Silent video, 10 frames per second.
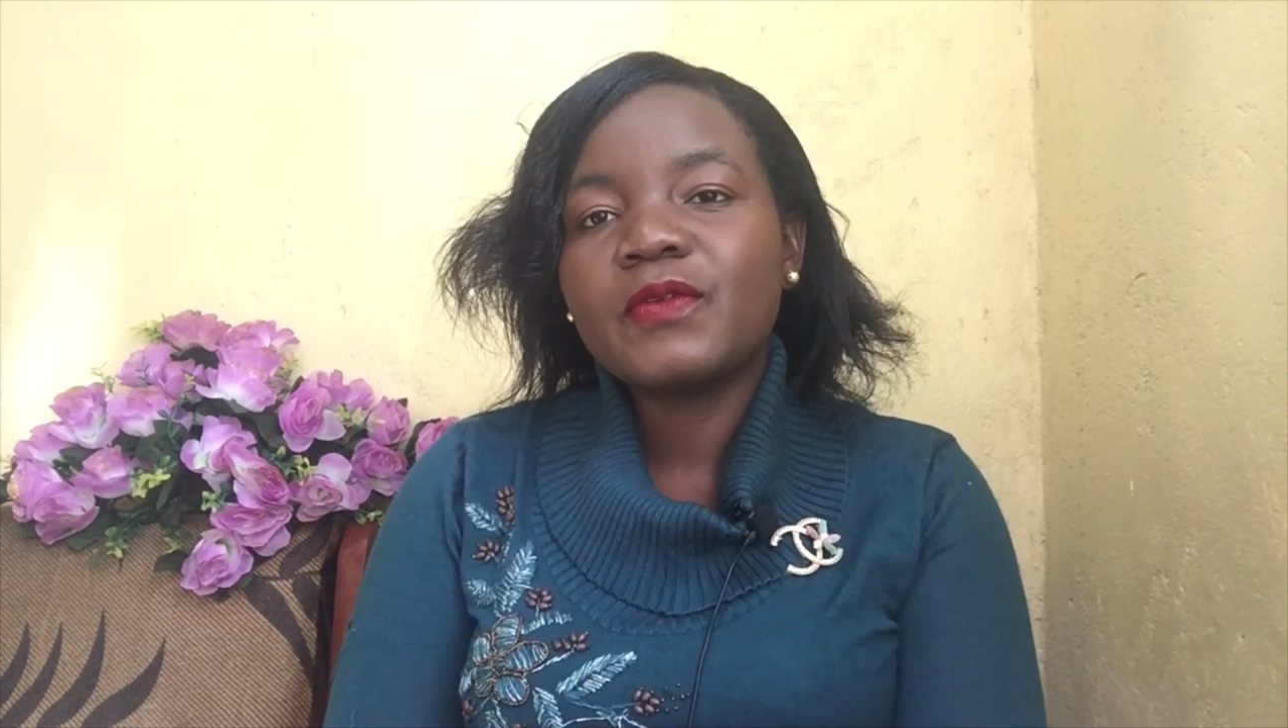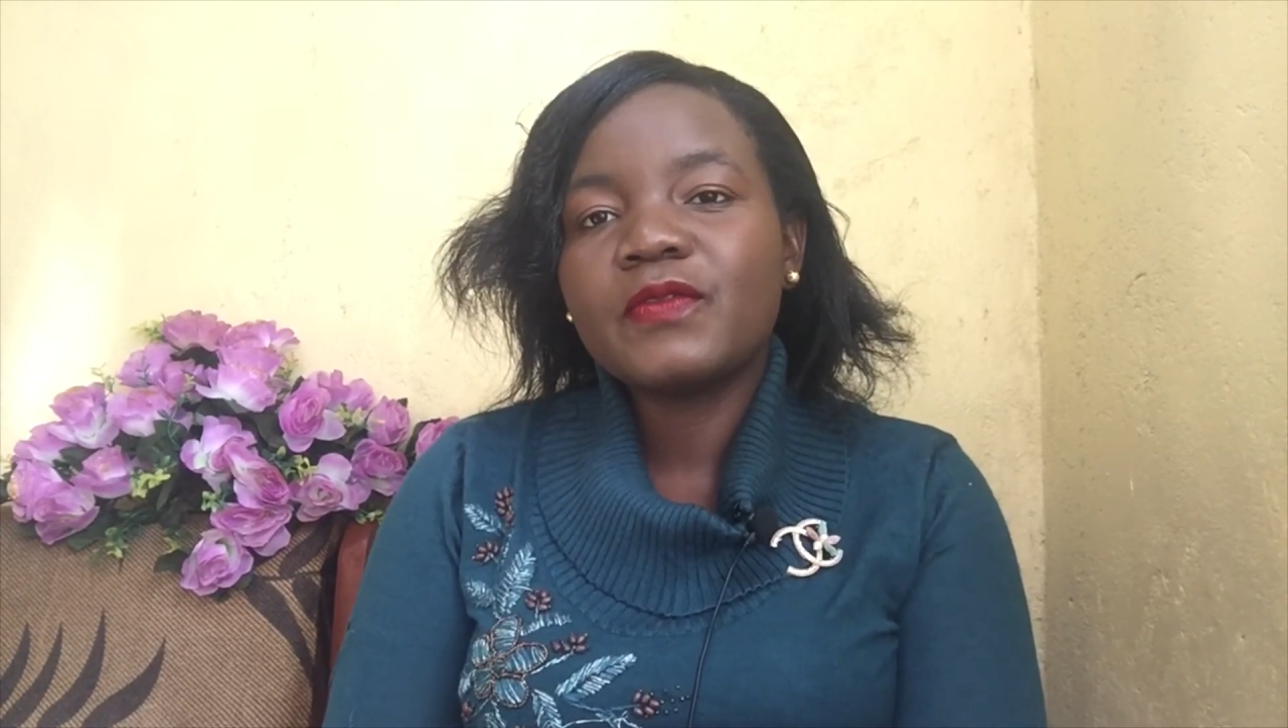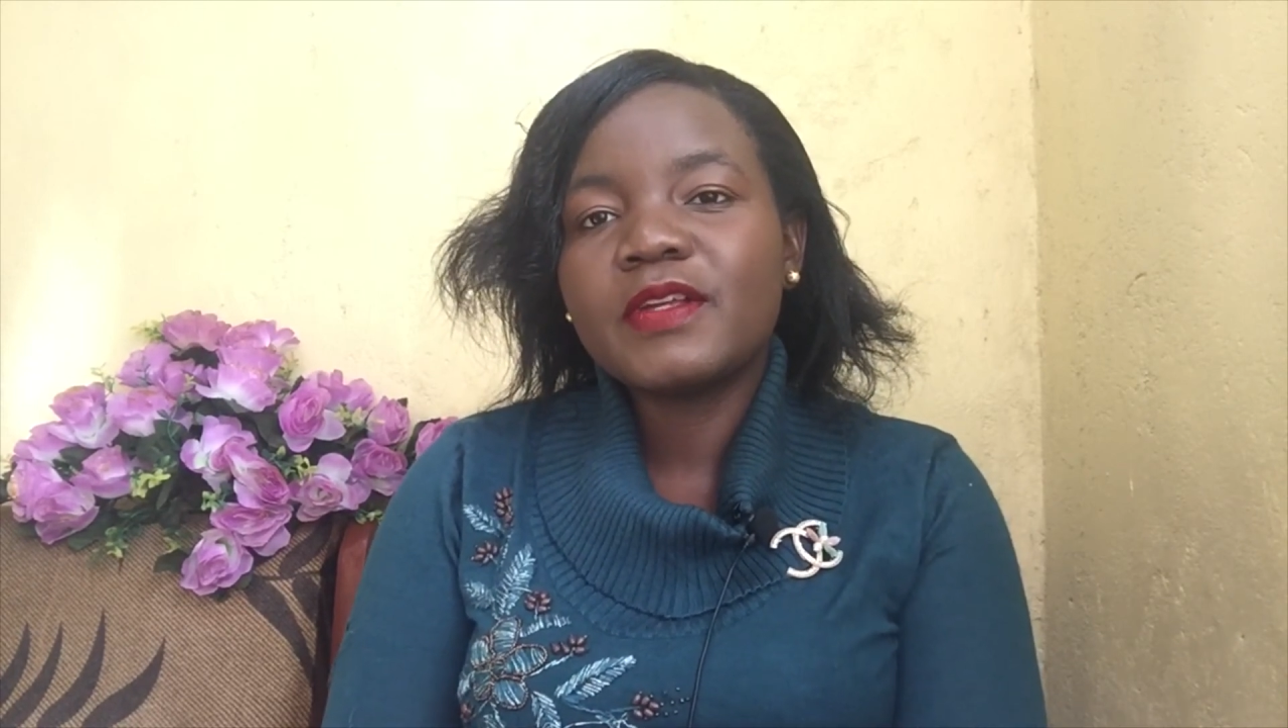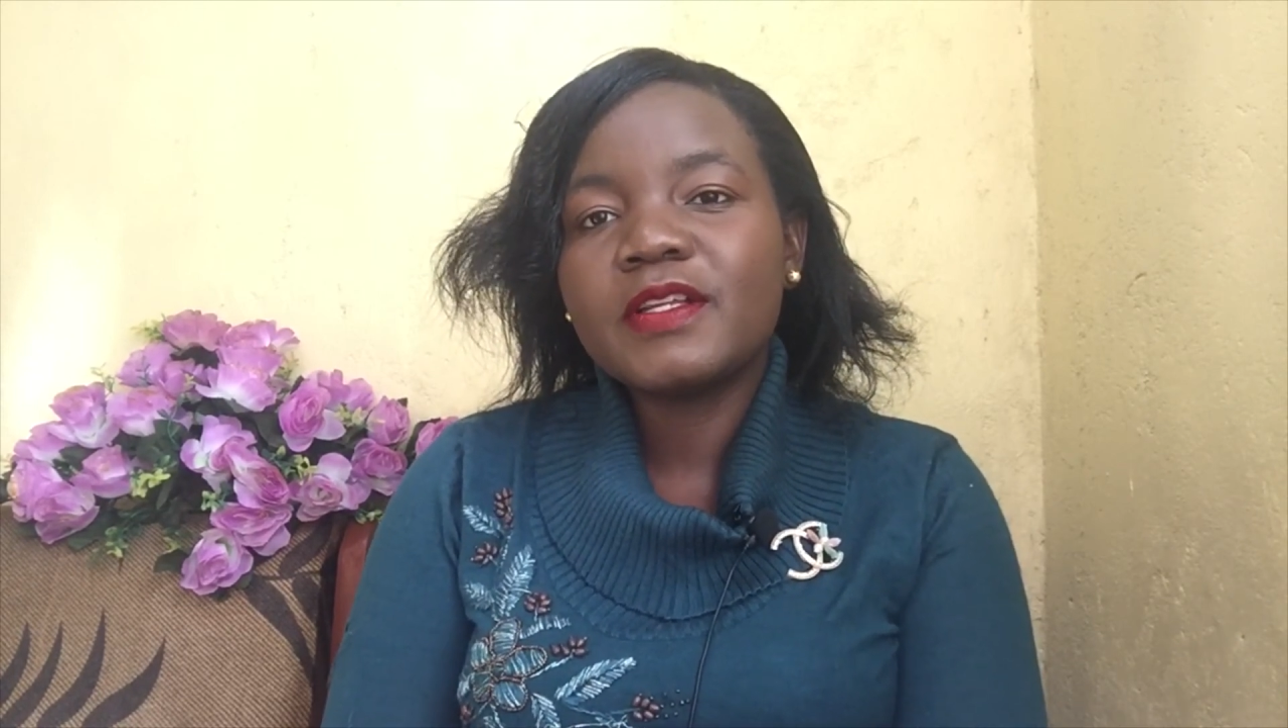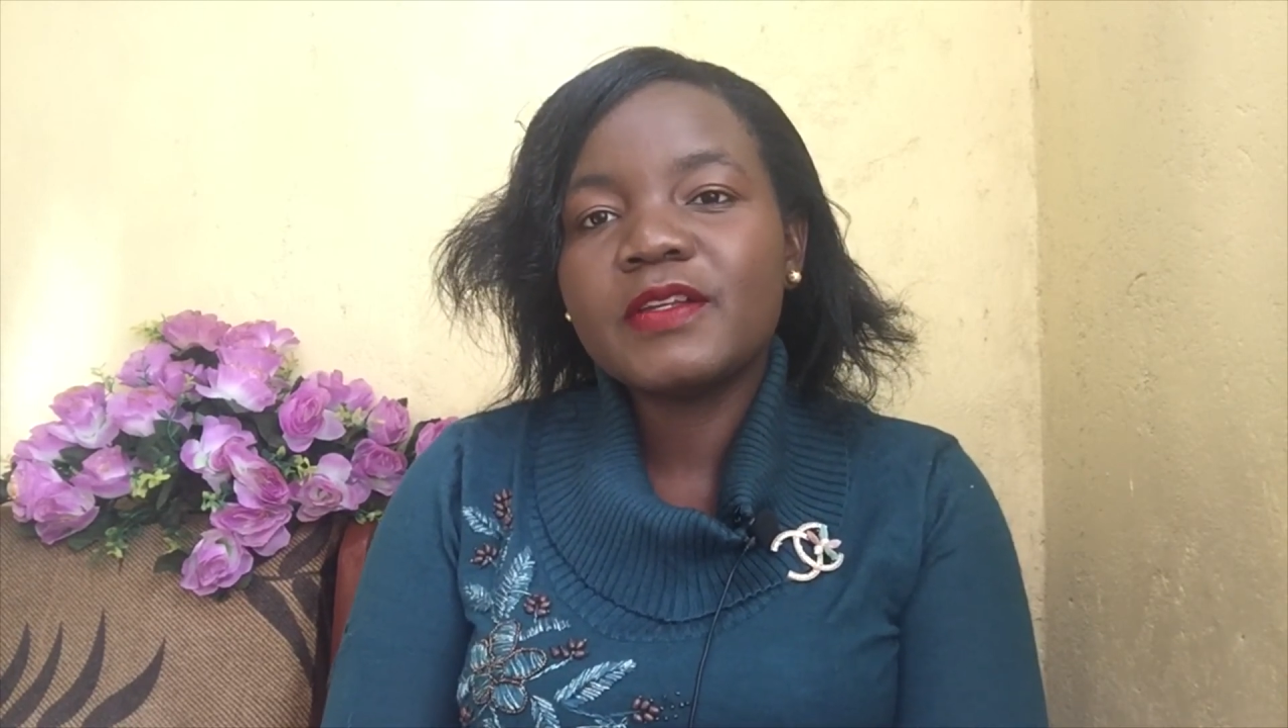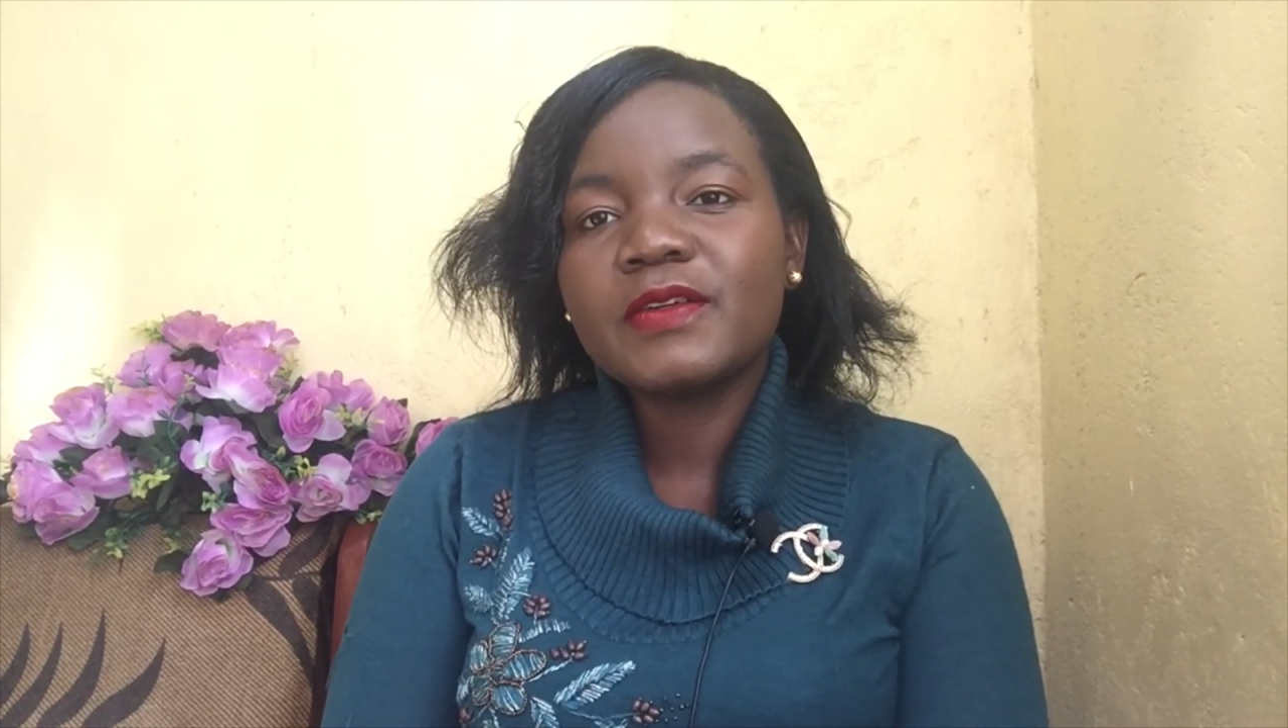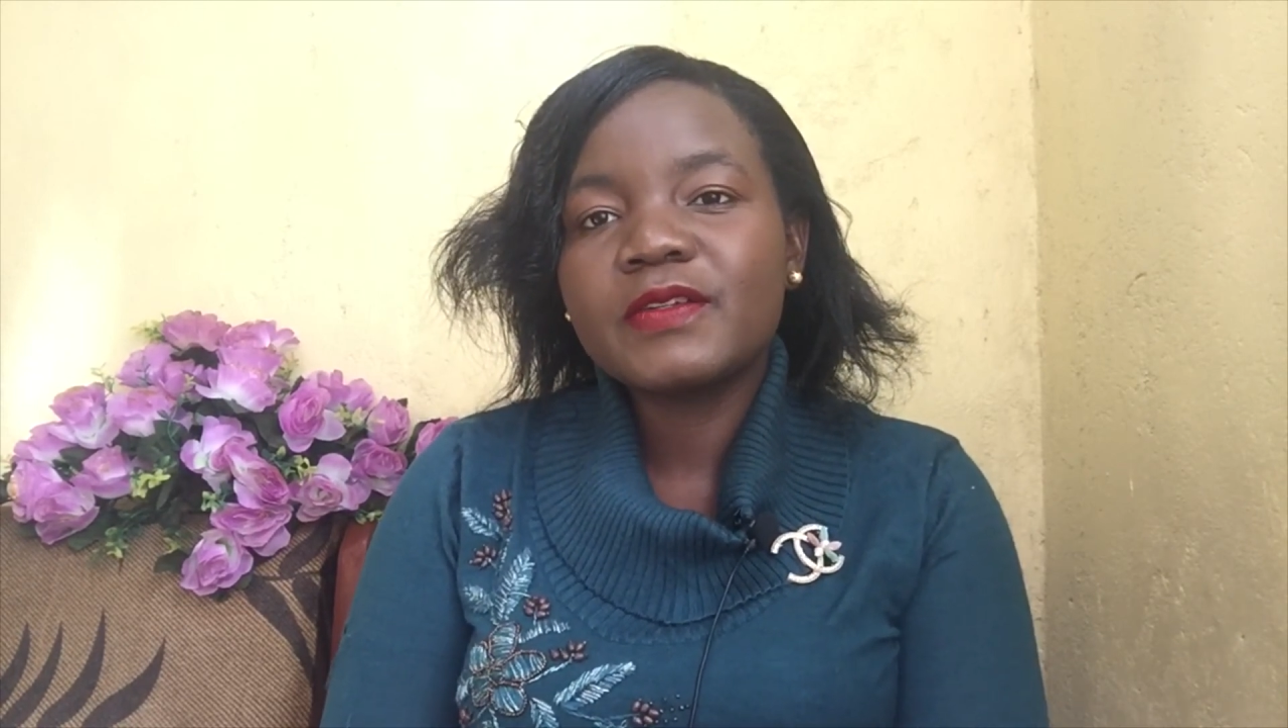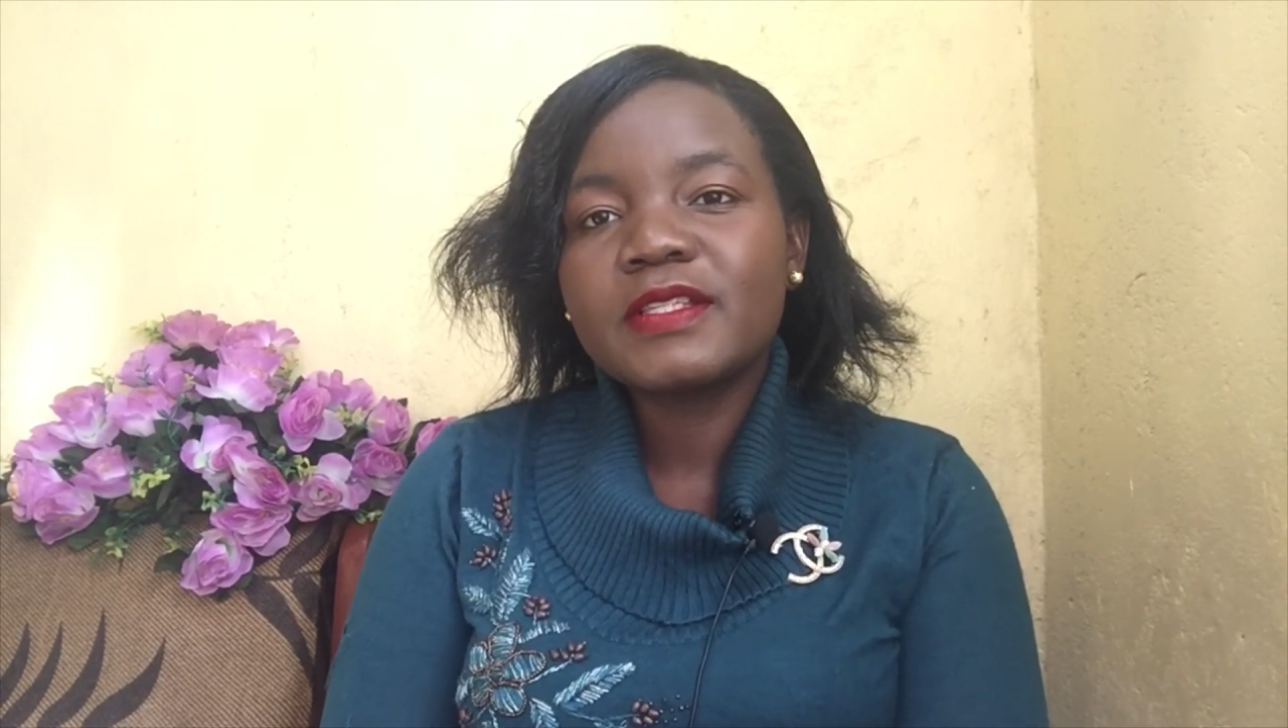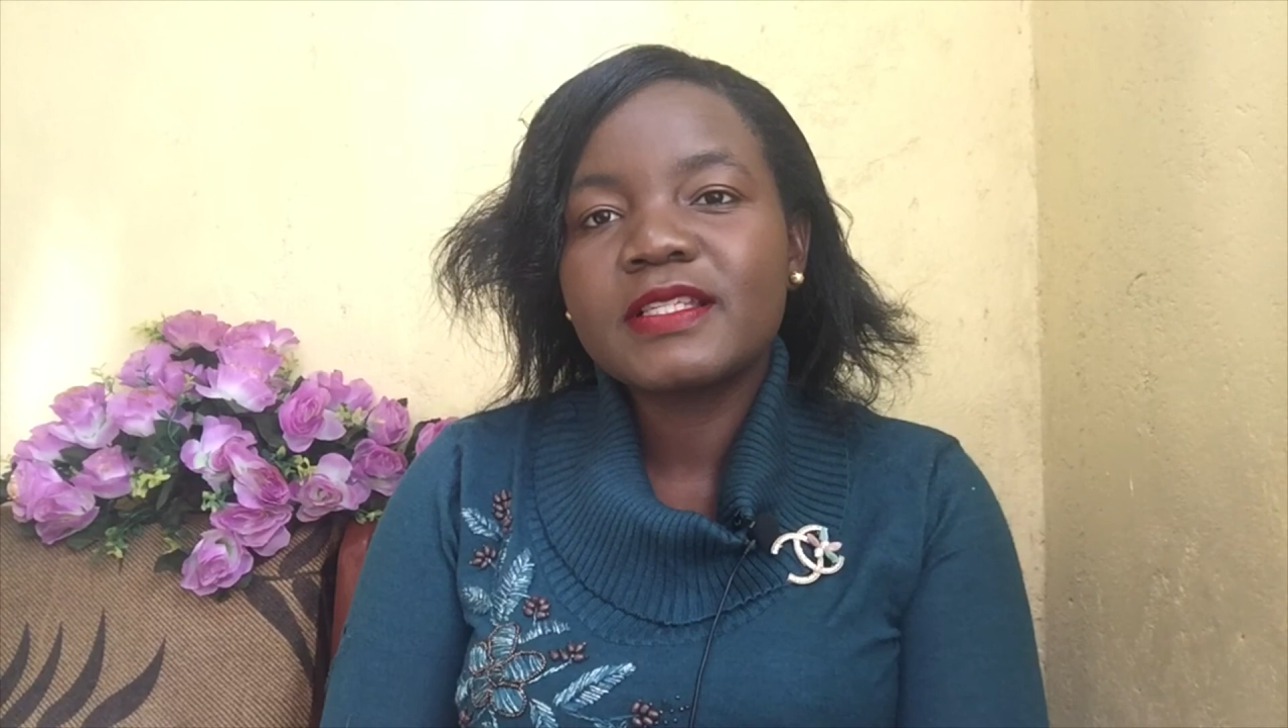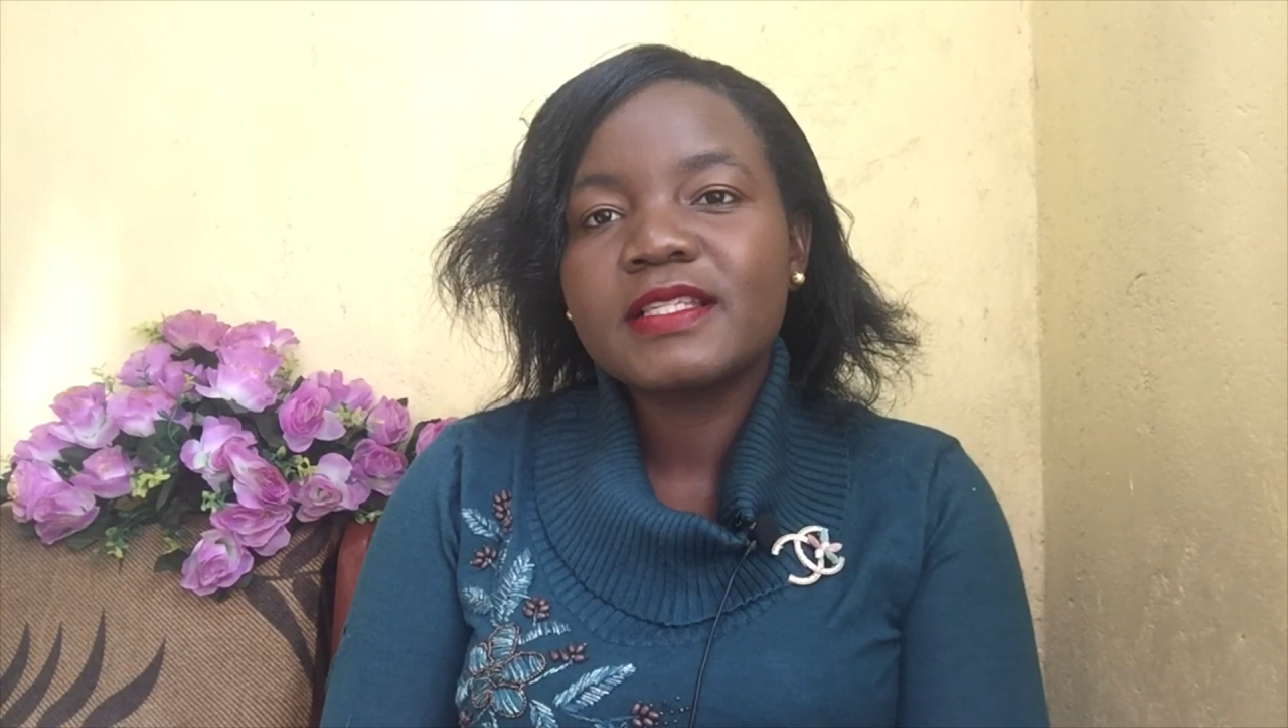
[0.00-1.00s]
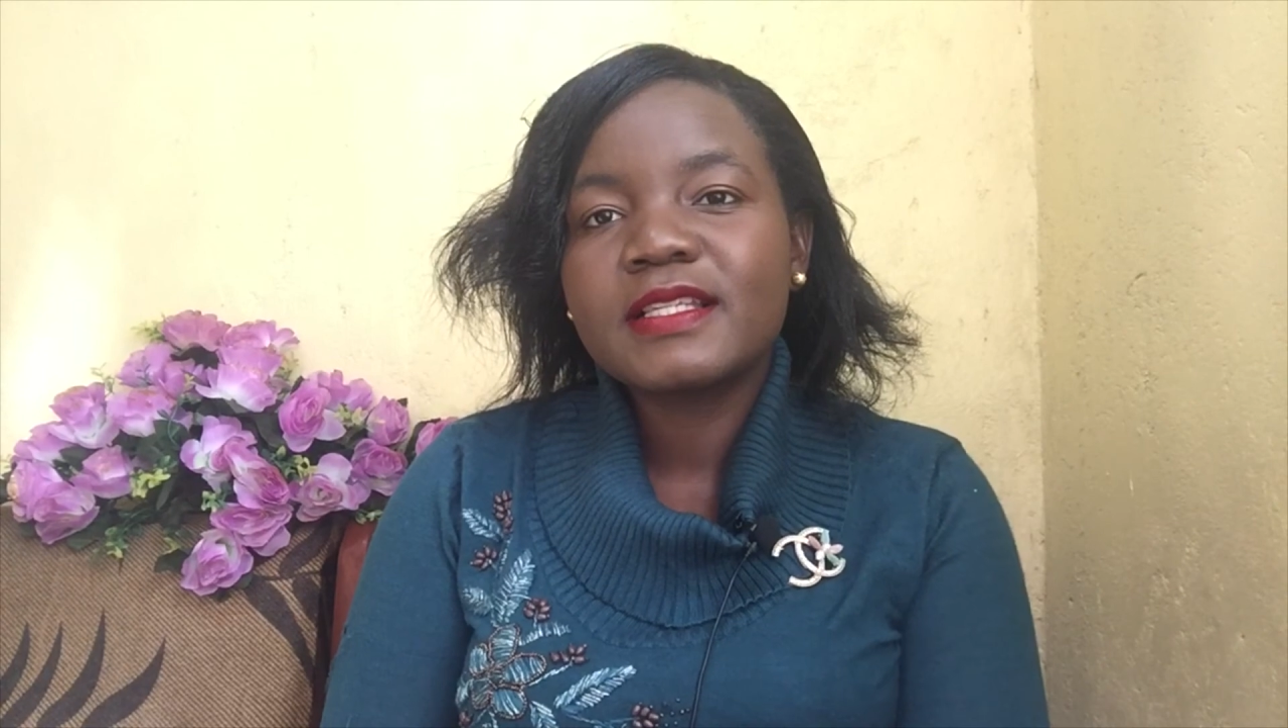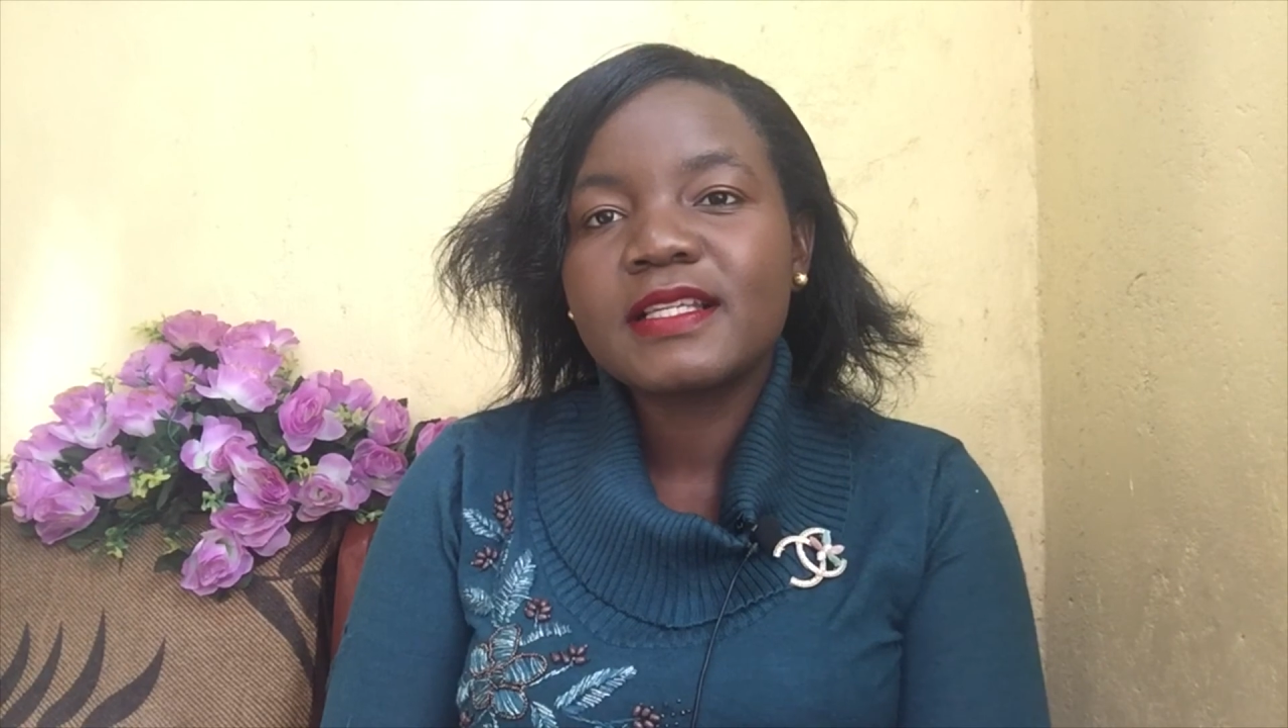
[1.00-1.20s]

videos